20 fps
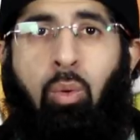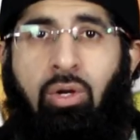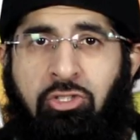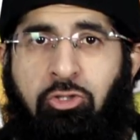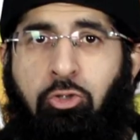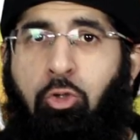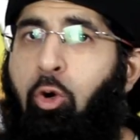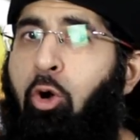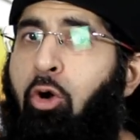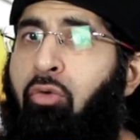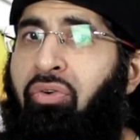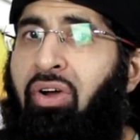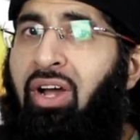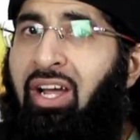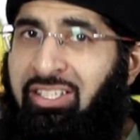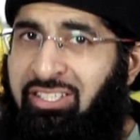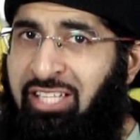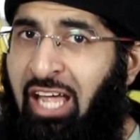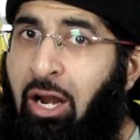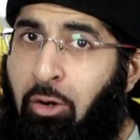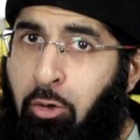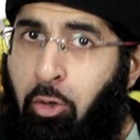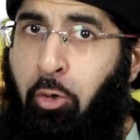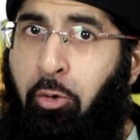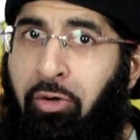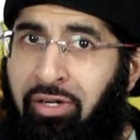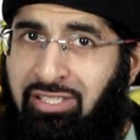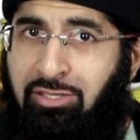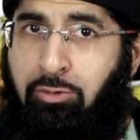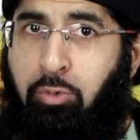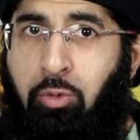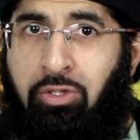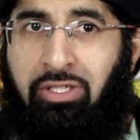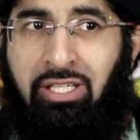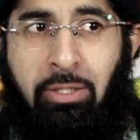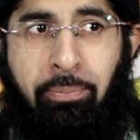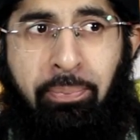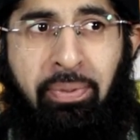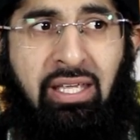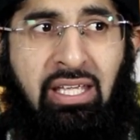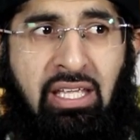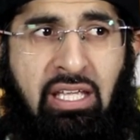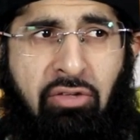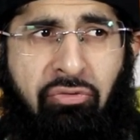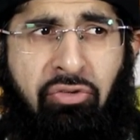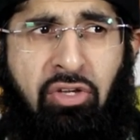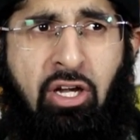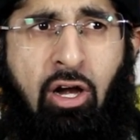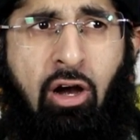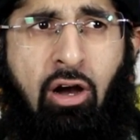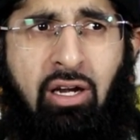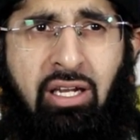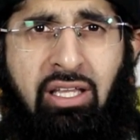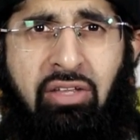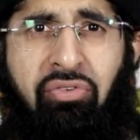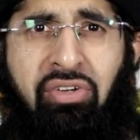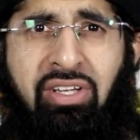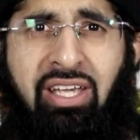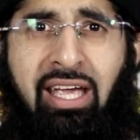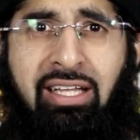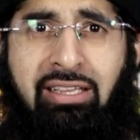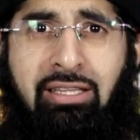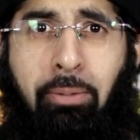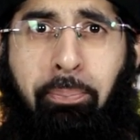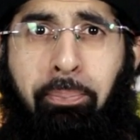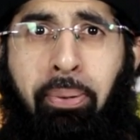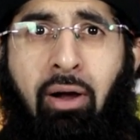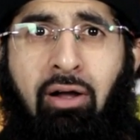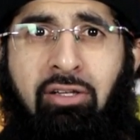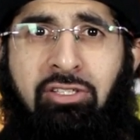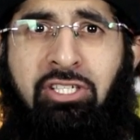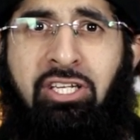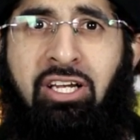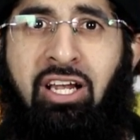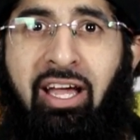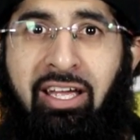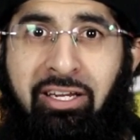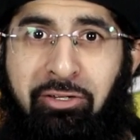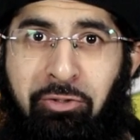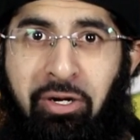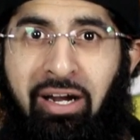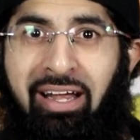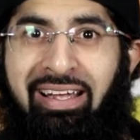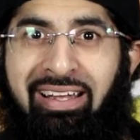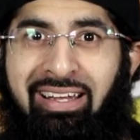what sort of terrorist would he be if he can't even get the punchline